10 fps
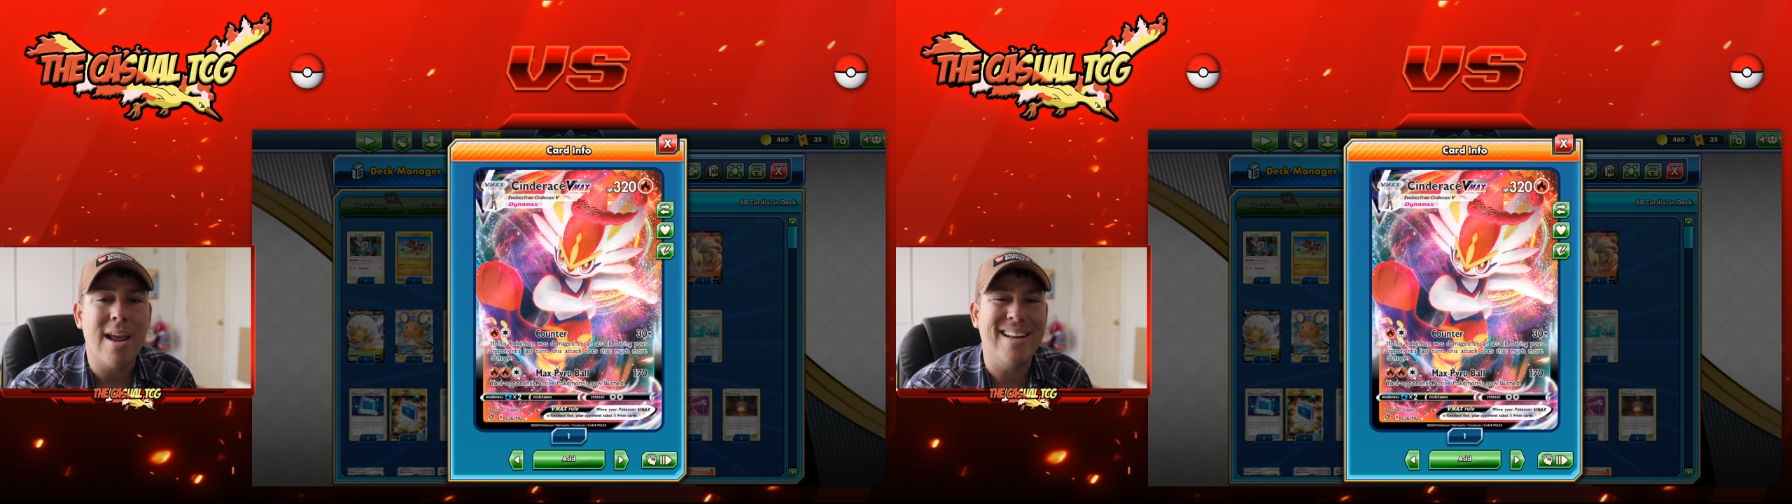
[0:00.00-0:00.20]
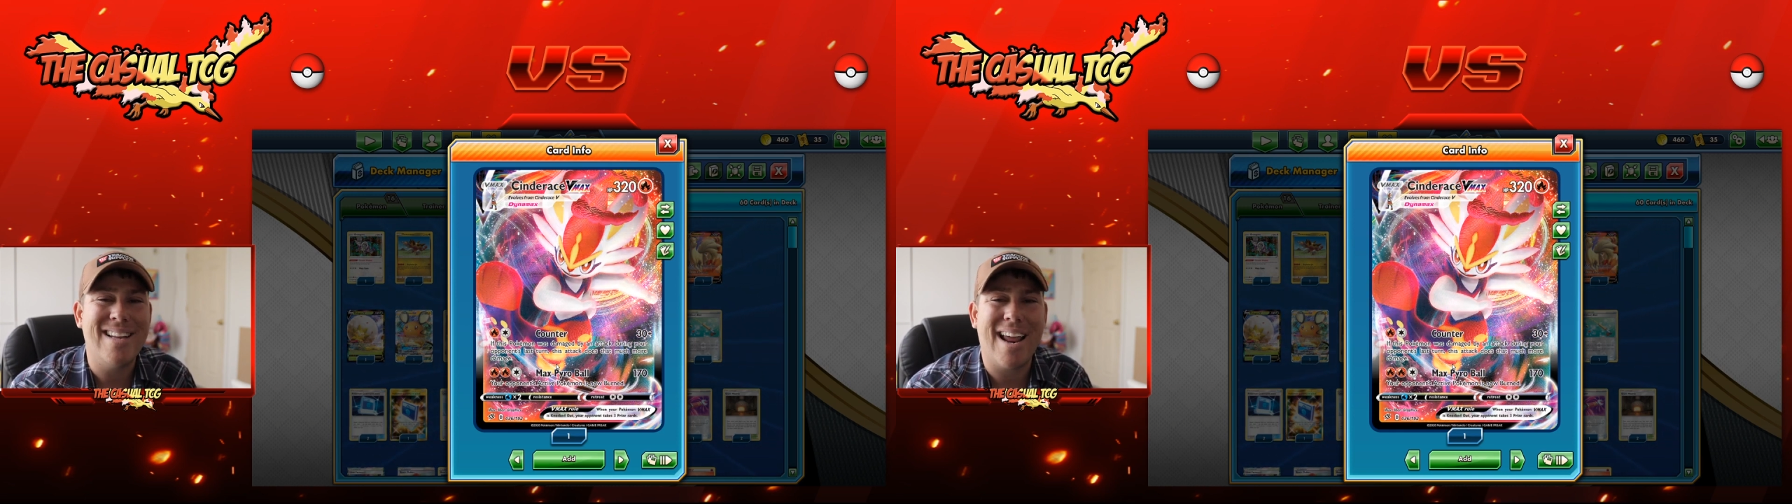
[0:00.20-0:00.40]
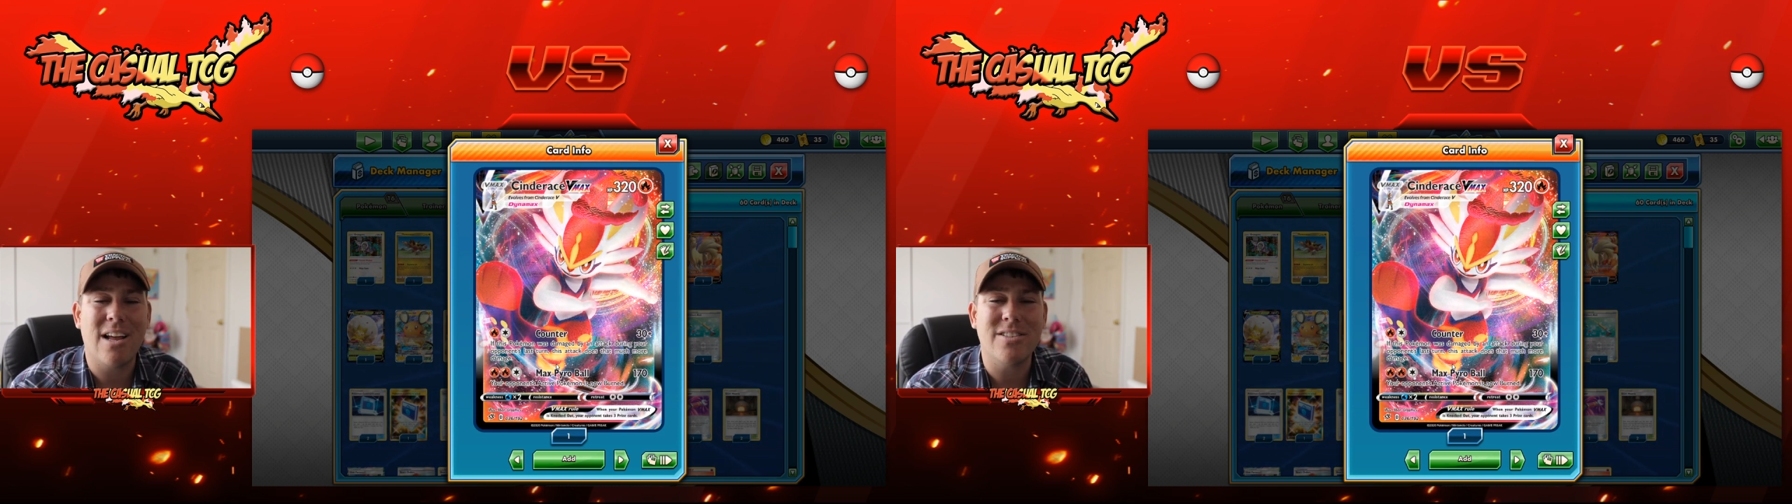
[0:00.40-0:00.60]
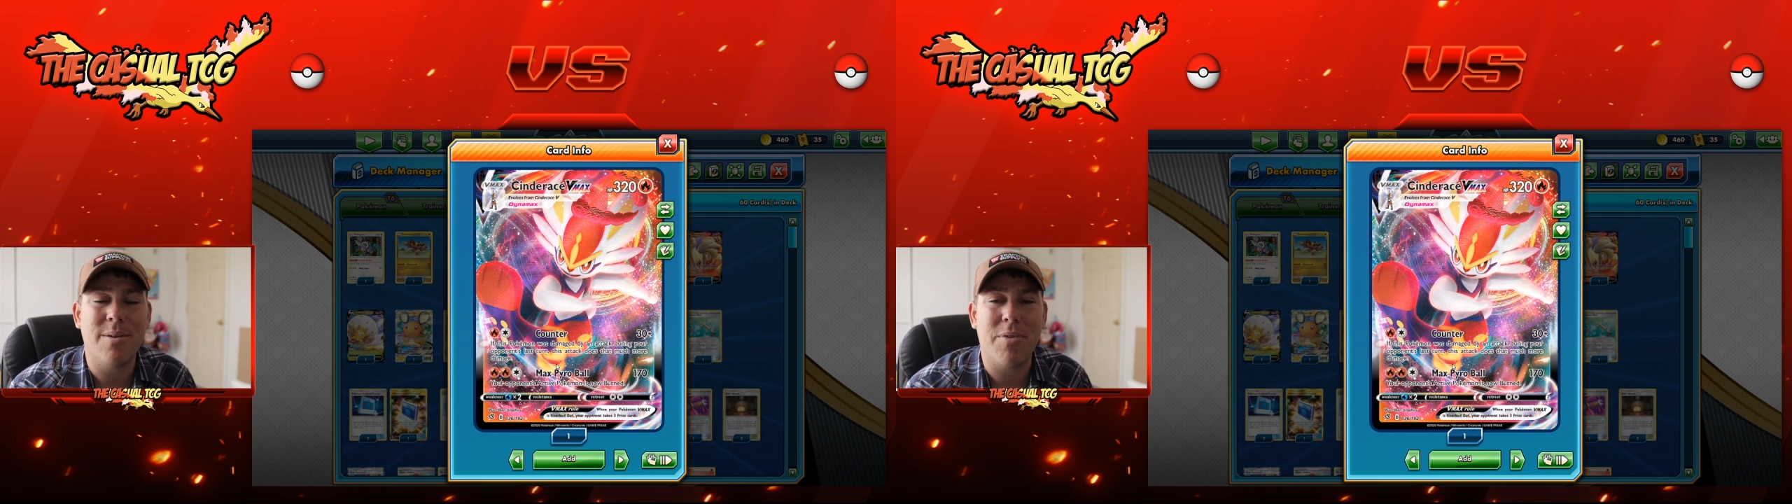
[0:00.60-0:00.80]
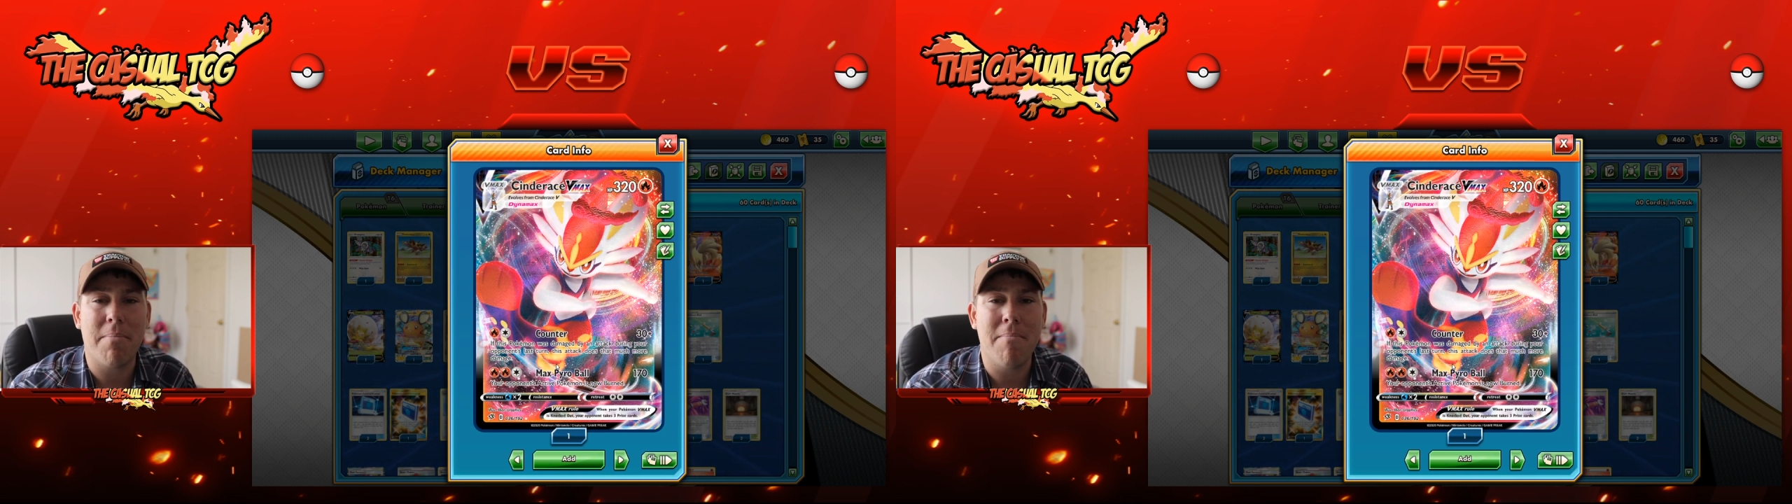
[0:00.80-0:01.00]
and take out
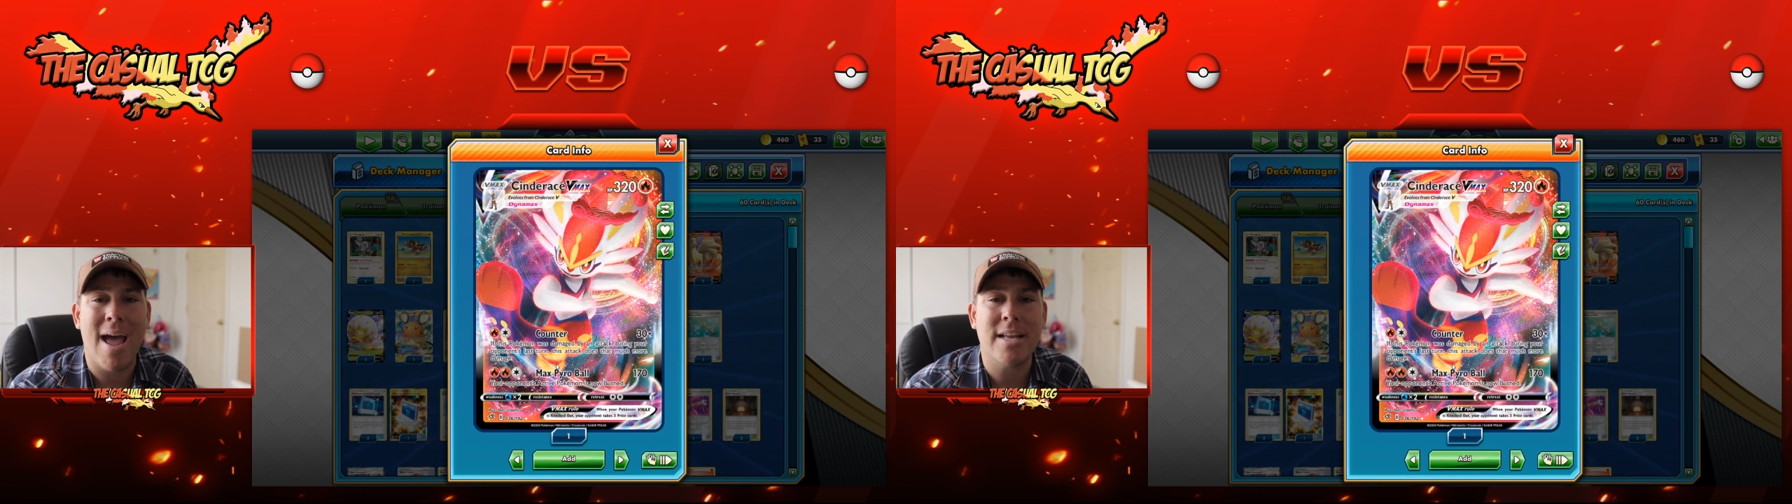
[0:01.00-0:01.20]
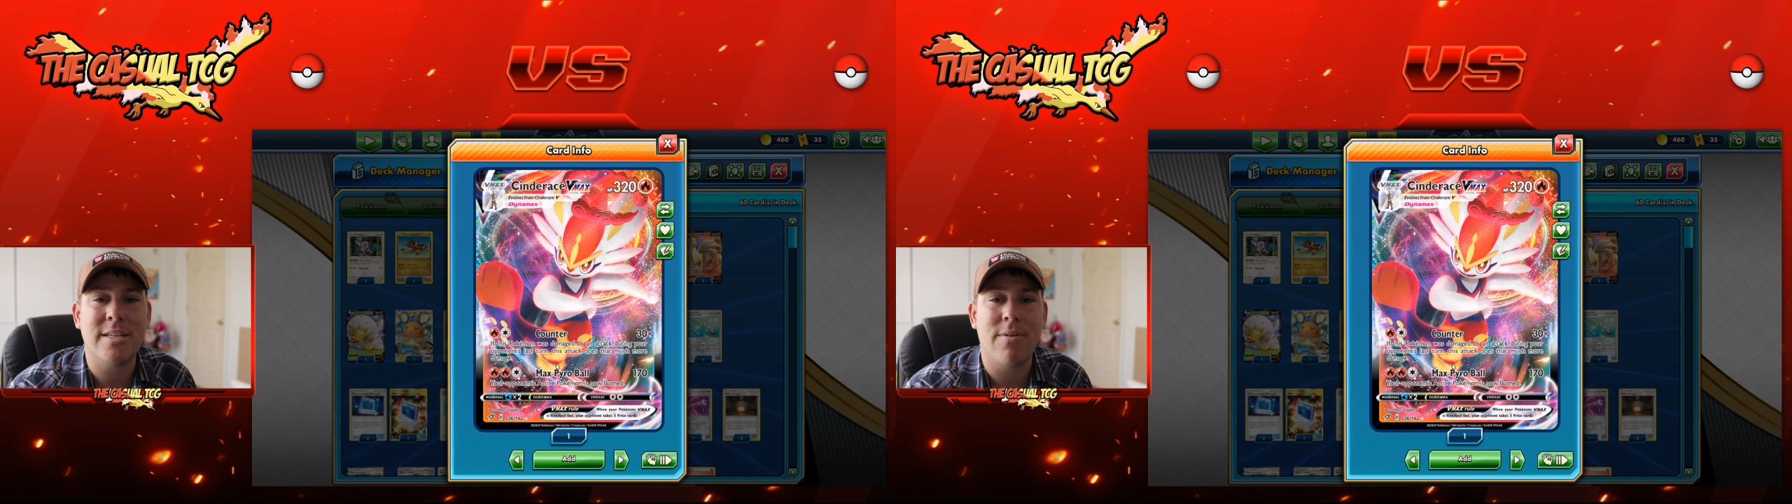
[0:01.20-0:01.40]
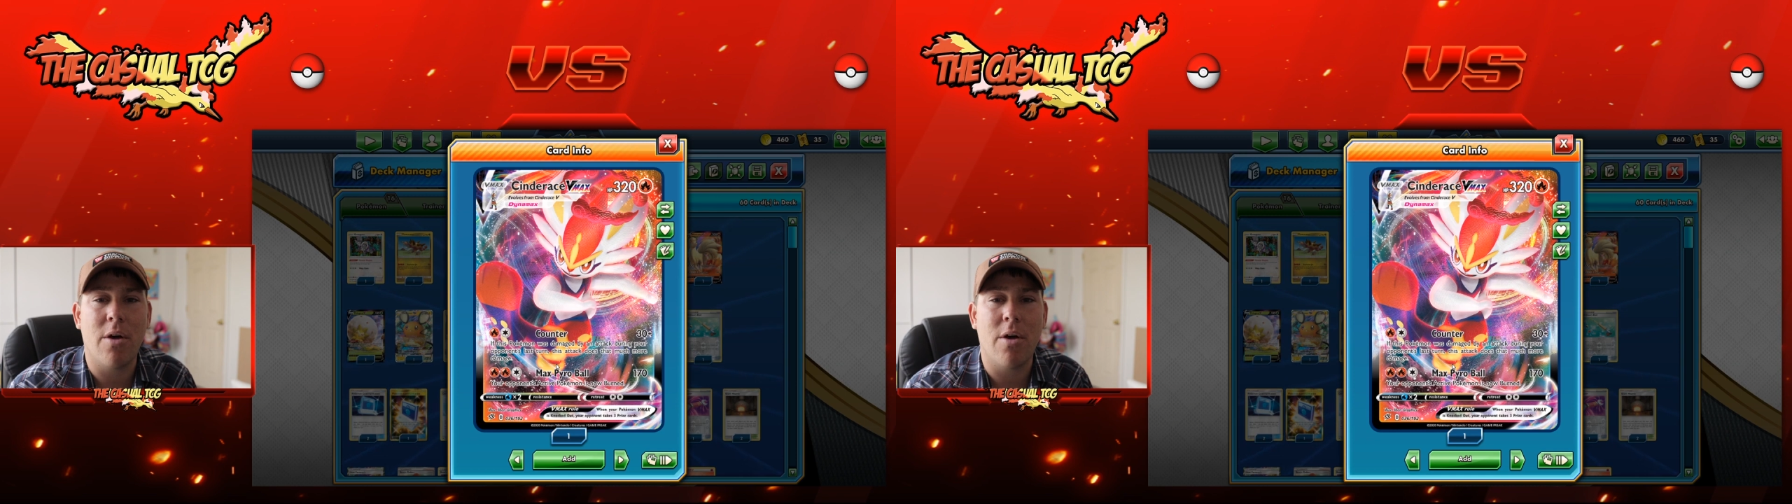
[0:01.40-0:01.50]
something massive